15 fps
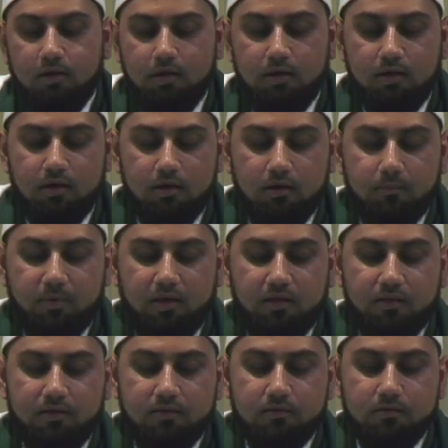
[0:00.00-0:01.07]
Um,
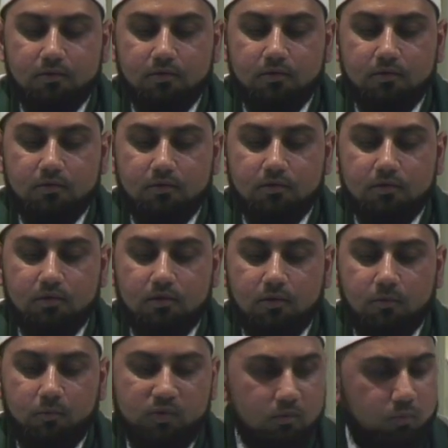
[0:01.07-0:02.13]
and
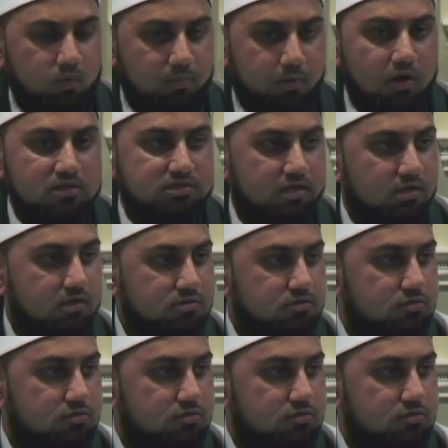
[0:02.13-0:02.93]
we'll, we'll pause here.